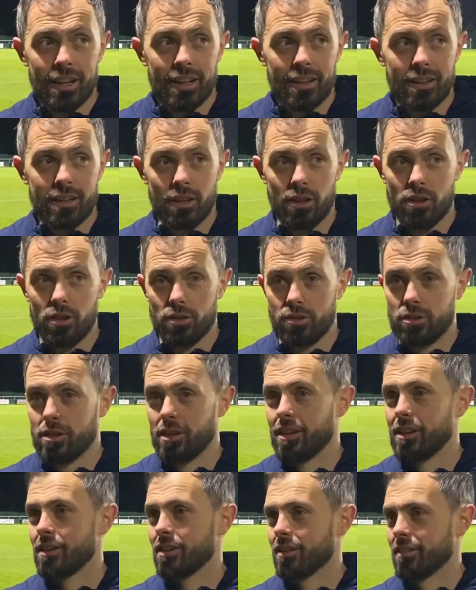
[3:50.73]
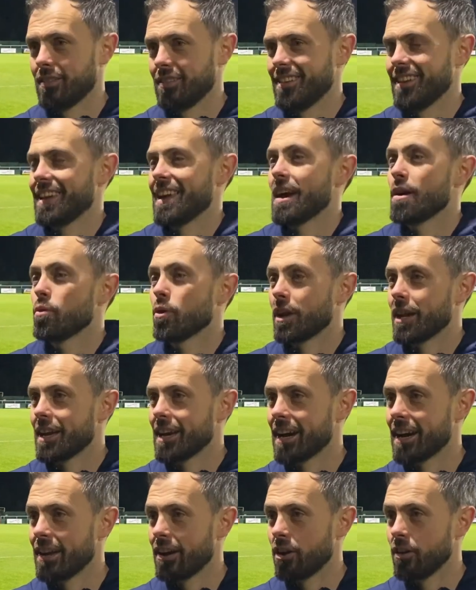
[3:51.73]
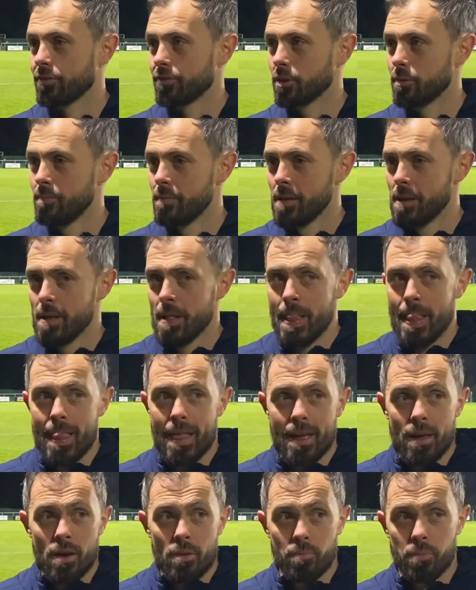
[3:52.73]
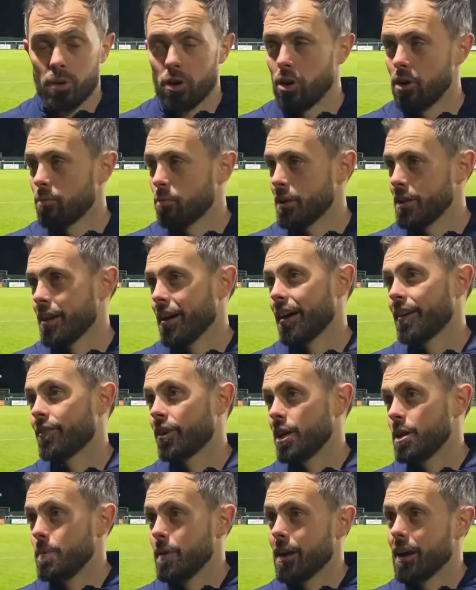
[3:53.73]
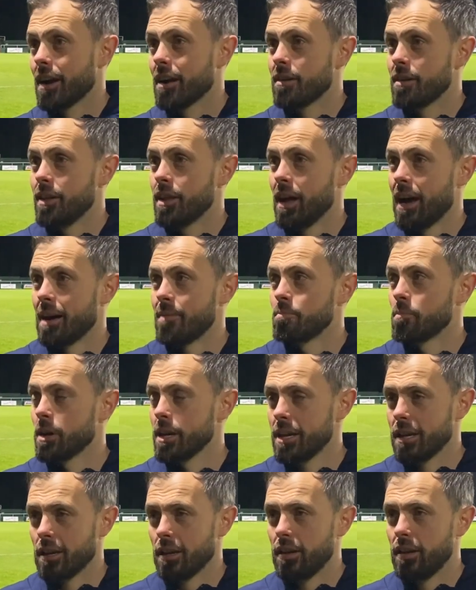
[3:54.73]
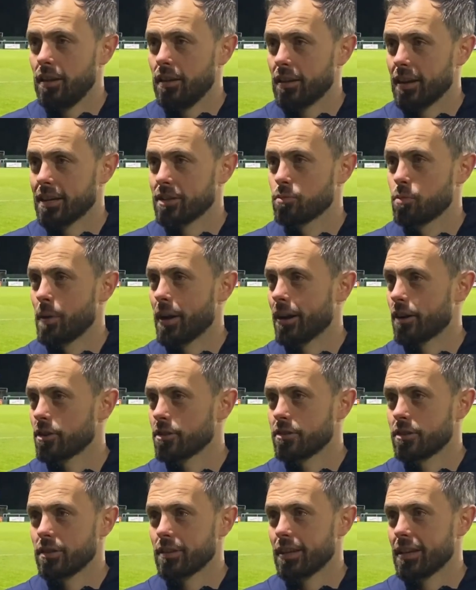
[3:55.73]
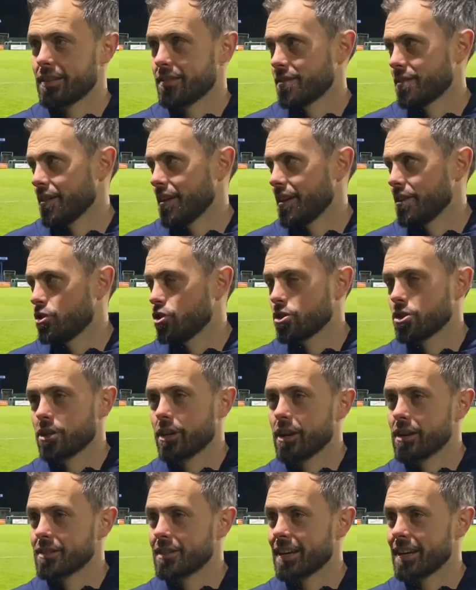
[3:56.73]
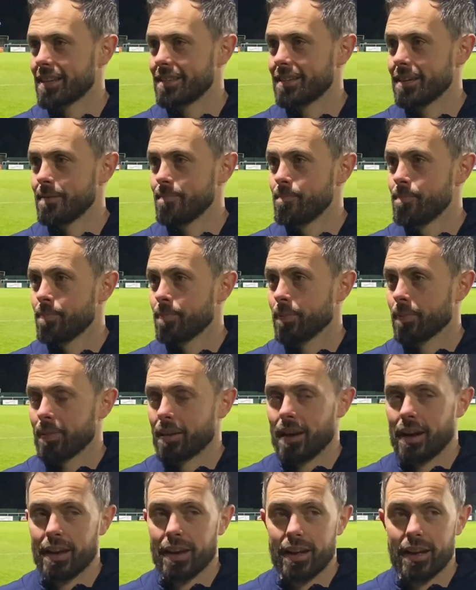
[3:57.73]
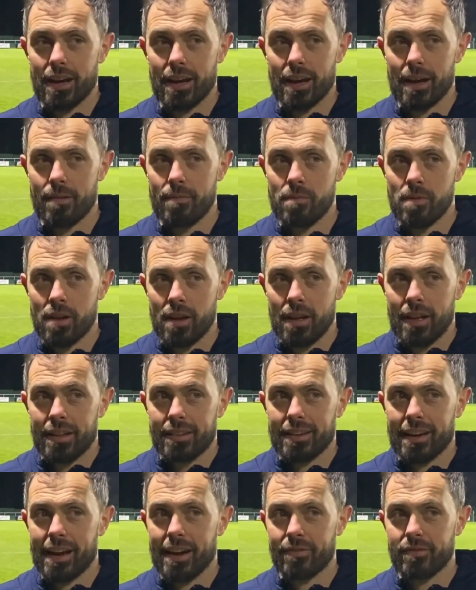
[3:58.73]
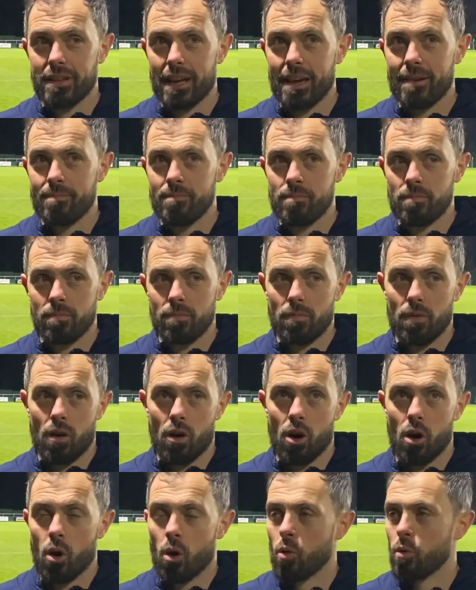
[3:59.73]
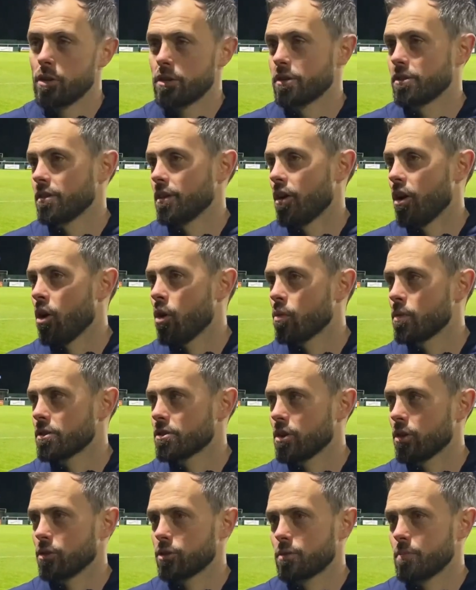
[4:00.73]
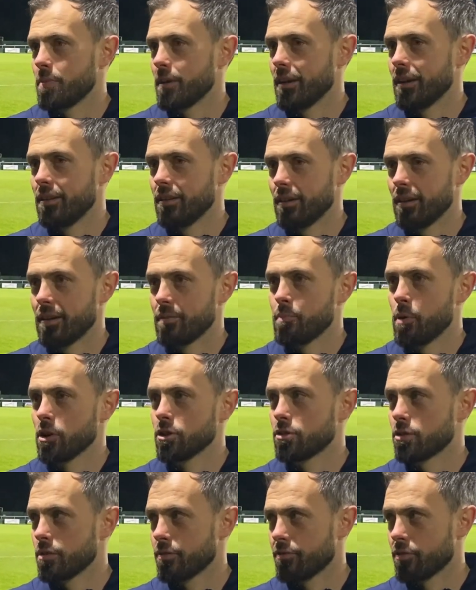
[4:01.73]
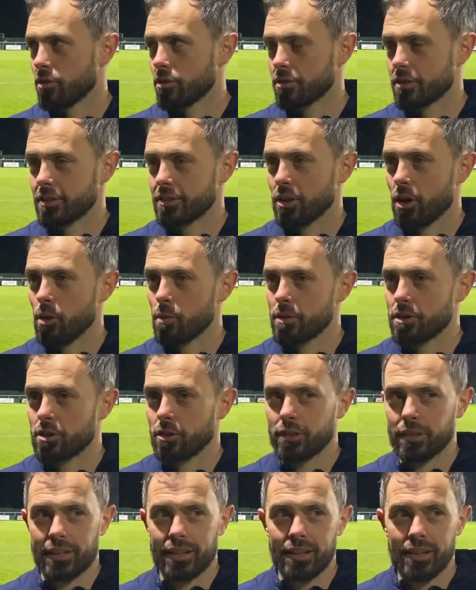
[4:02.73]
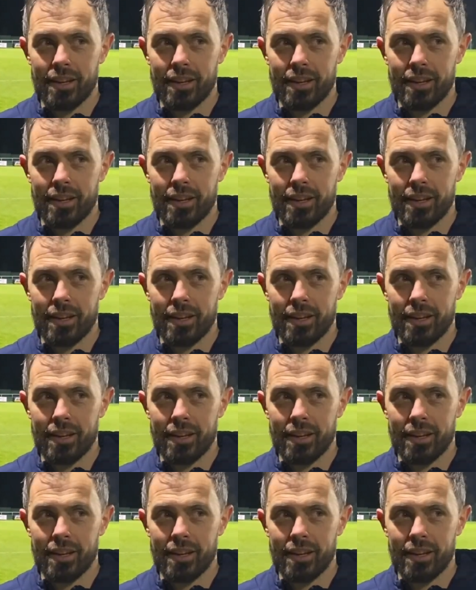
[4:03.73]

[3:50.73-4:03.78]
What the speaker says: to get what he can off them. But when you have IBR and Mikey as wingers, it just scares any team. And to have them always going to be a positive for us. It's always going to